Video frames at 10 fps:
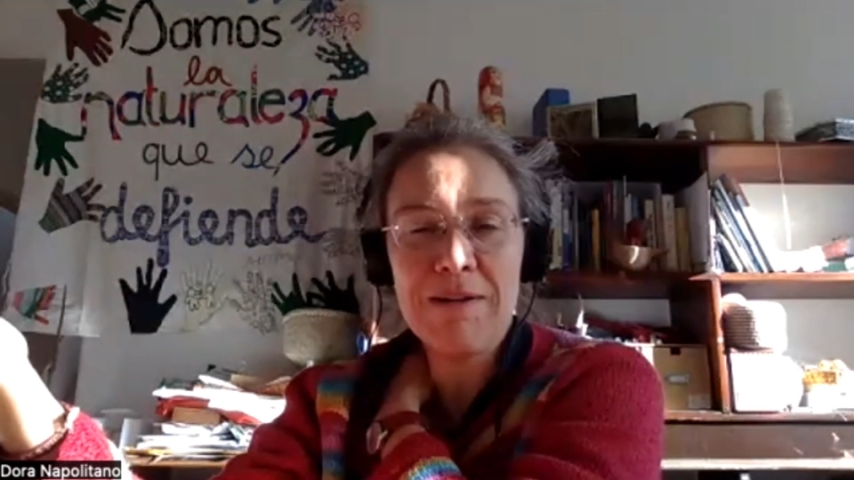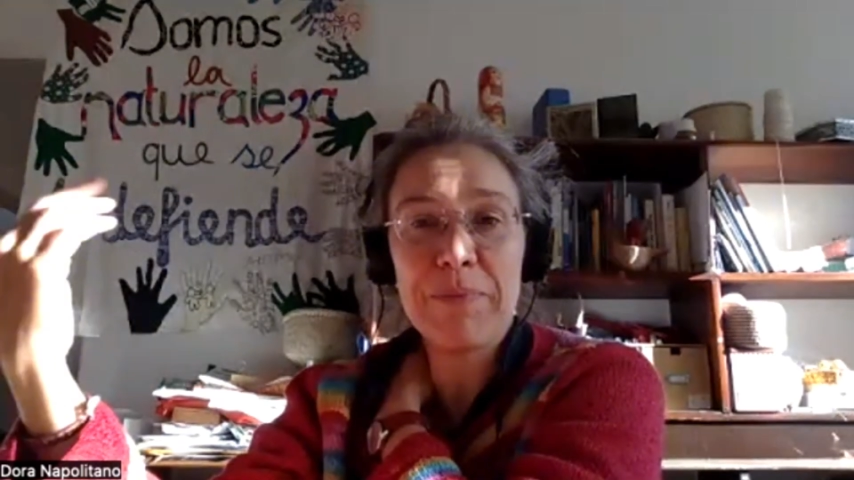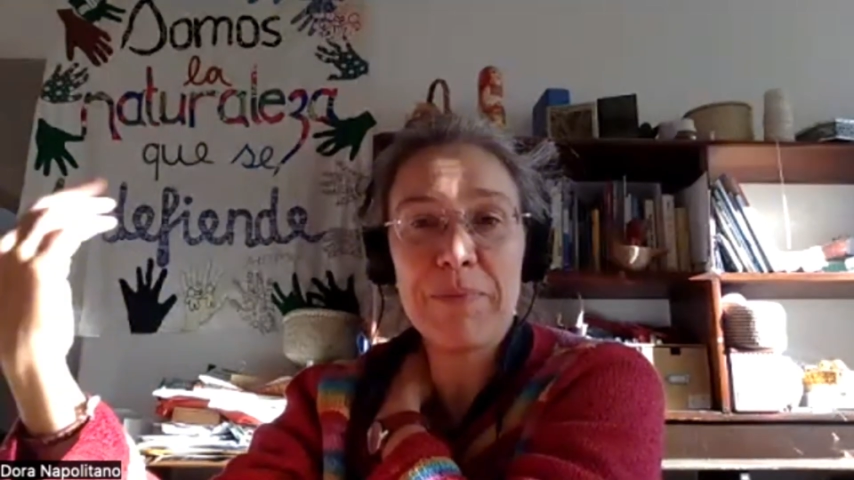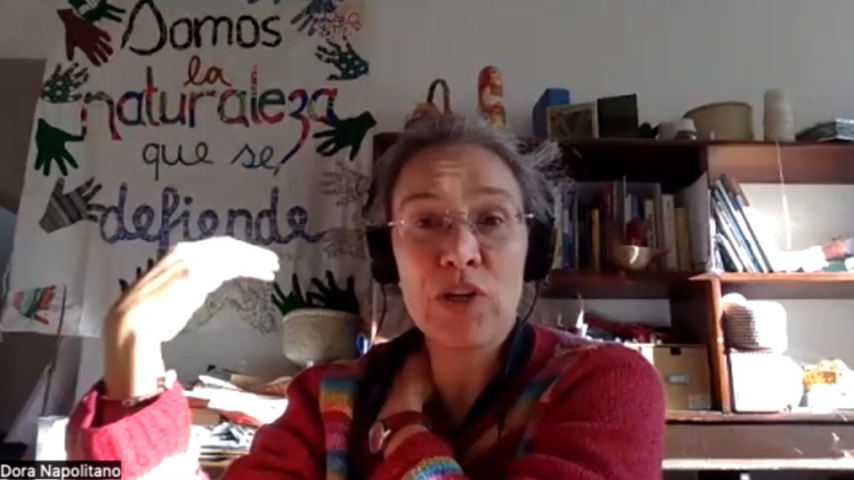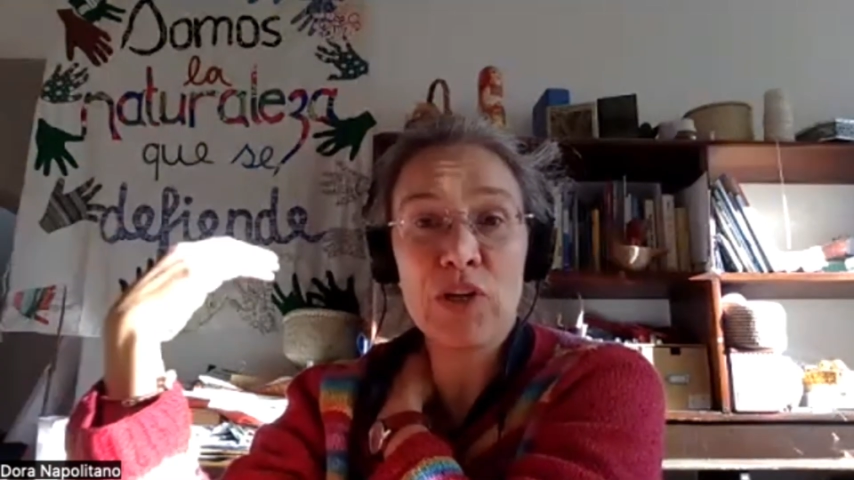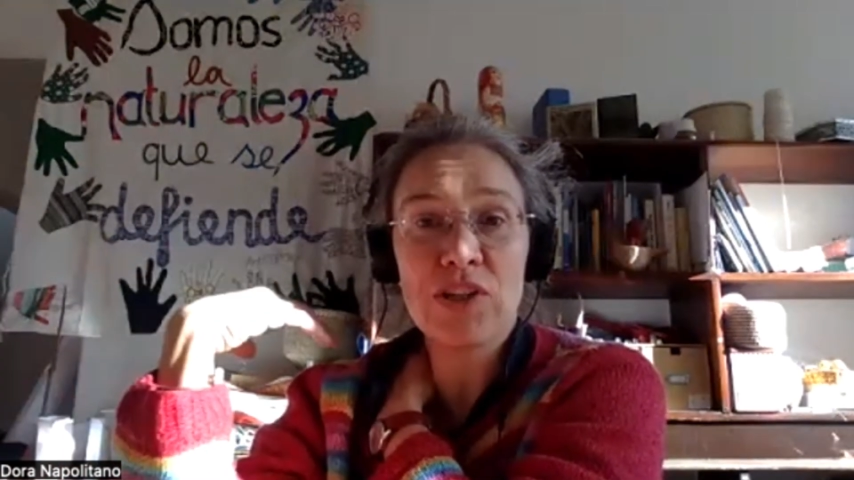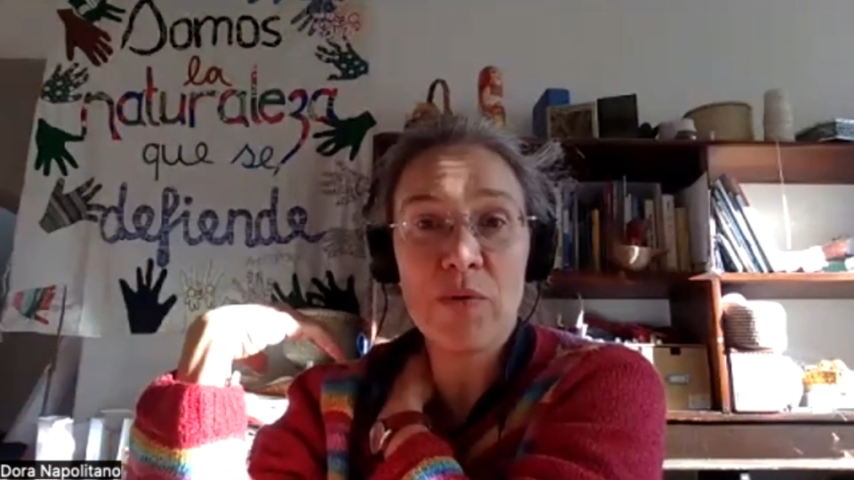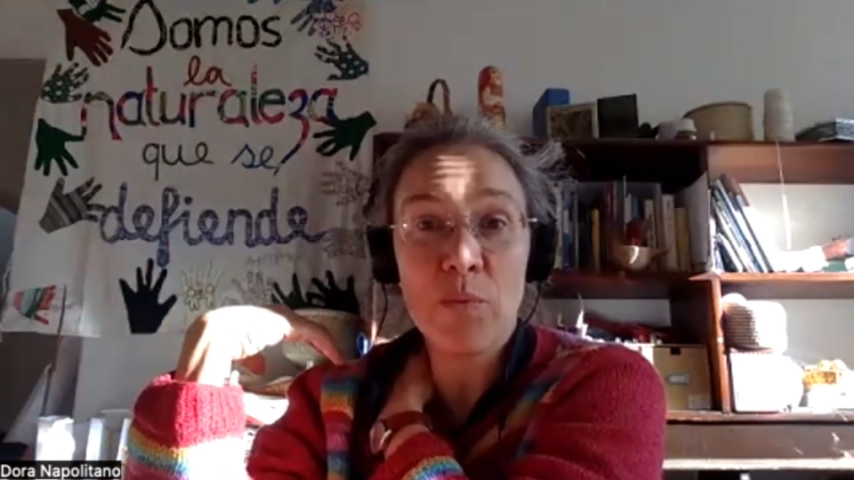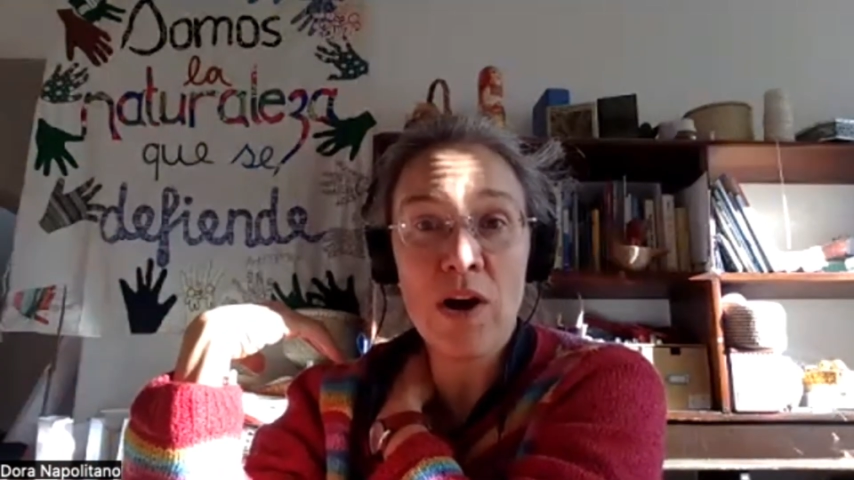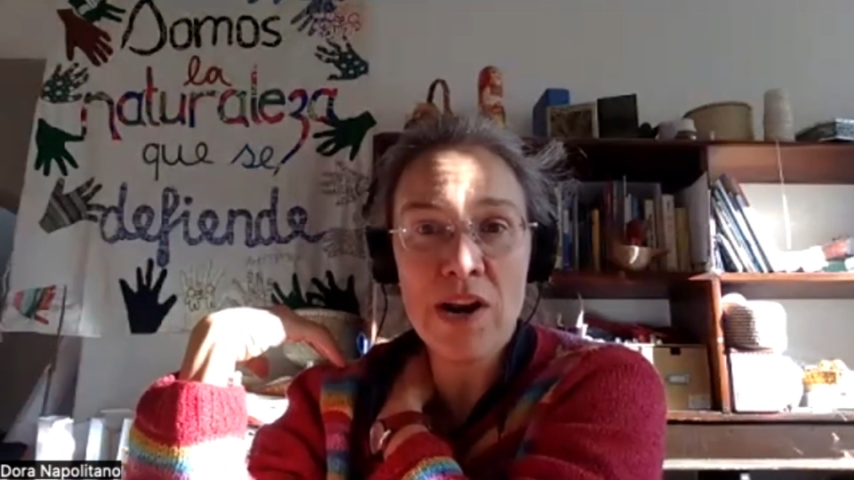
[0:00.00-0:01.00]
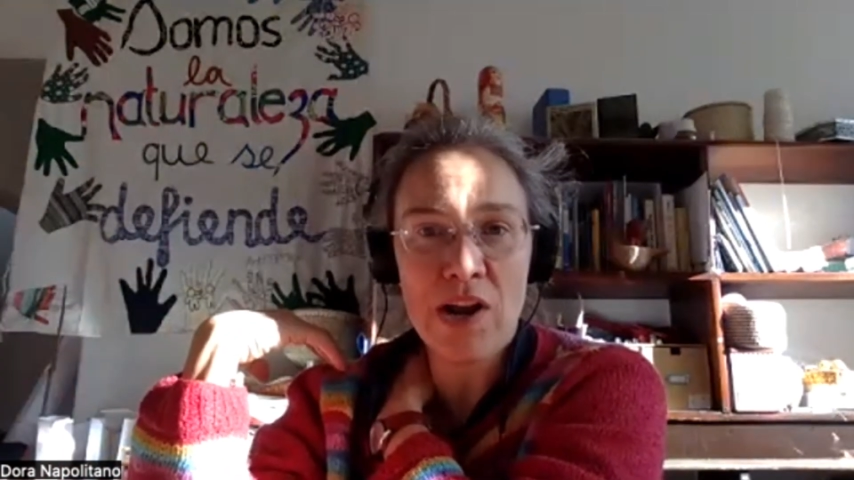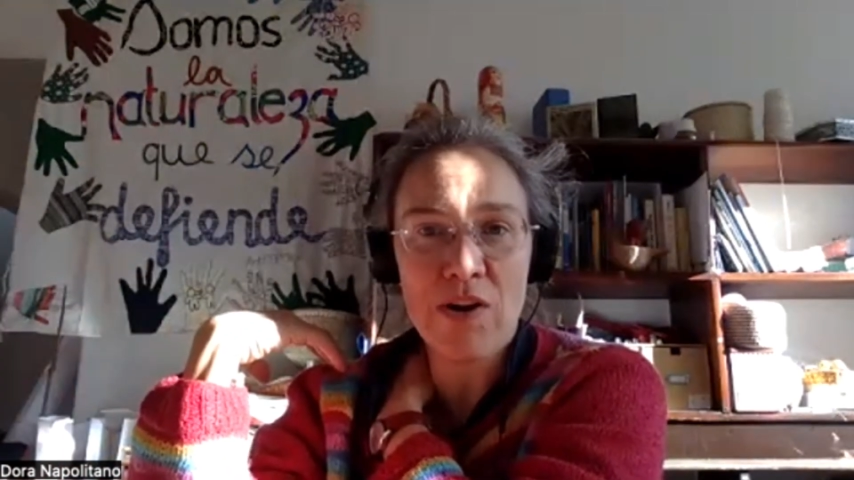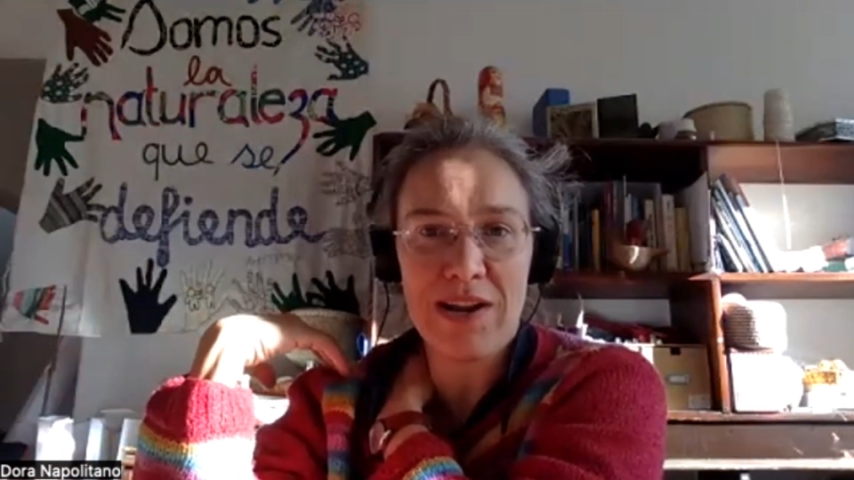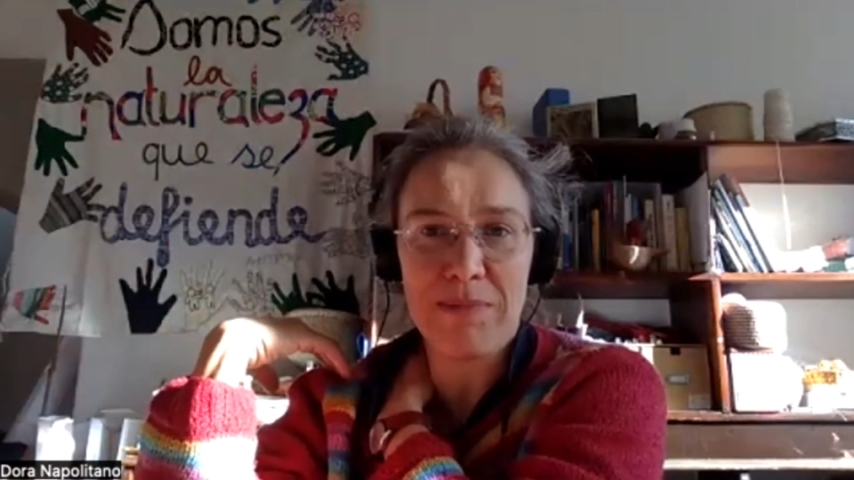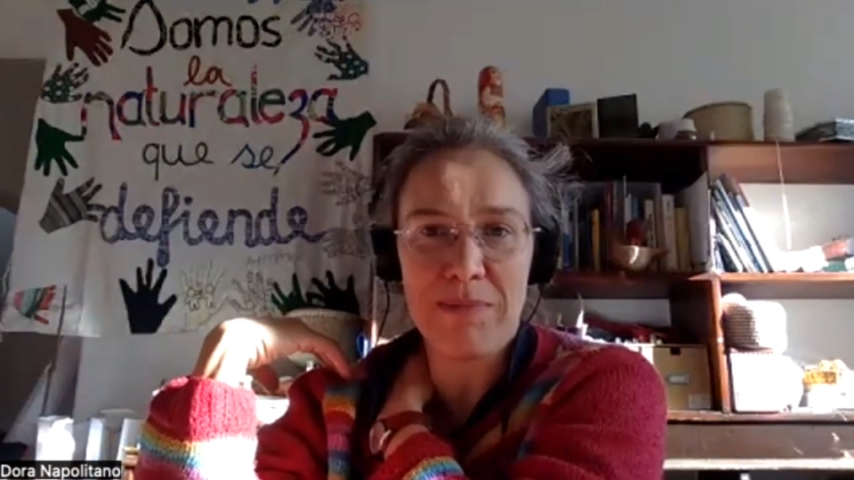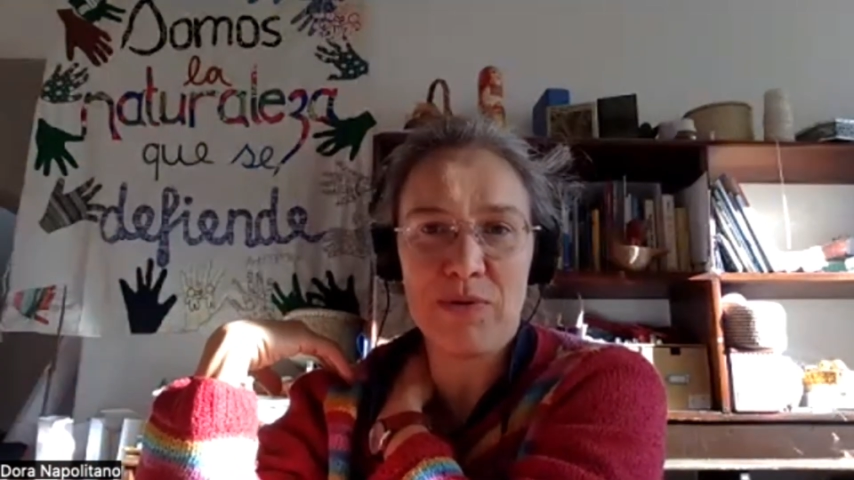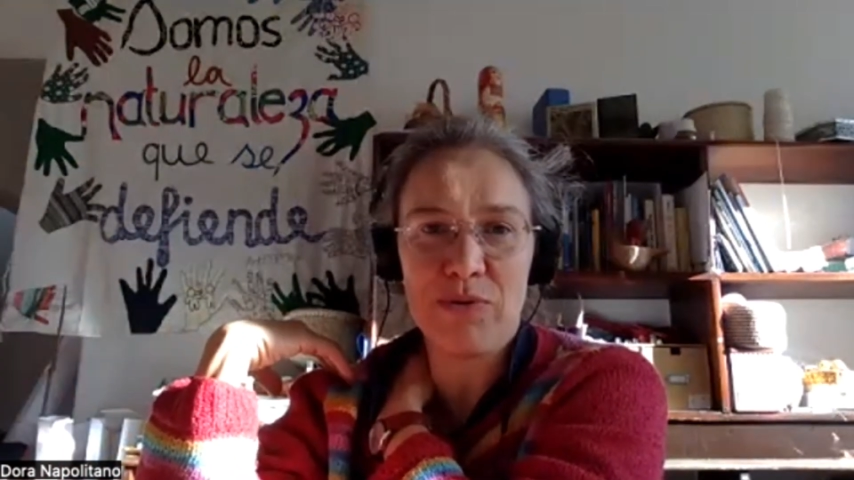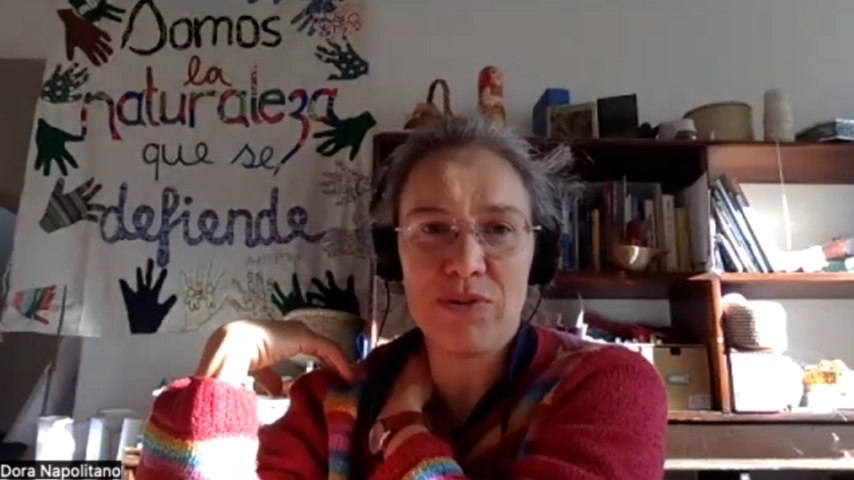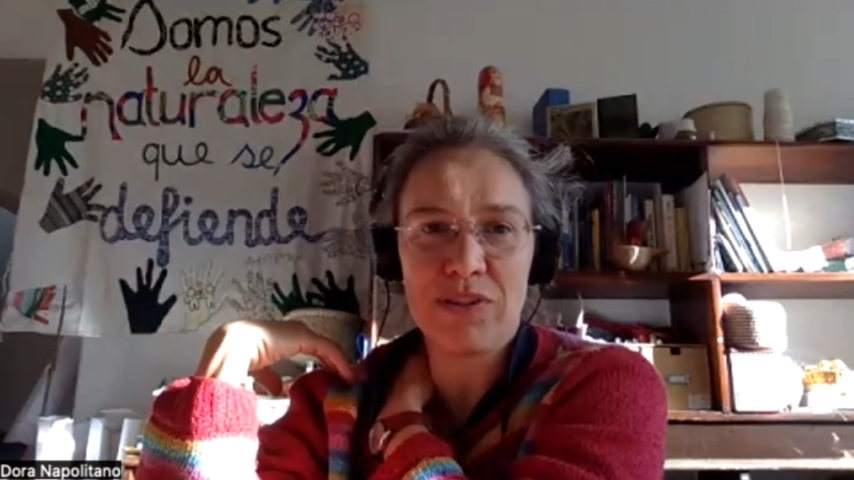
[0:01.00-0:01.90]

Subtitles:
because there were no labor laws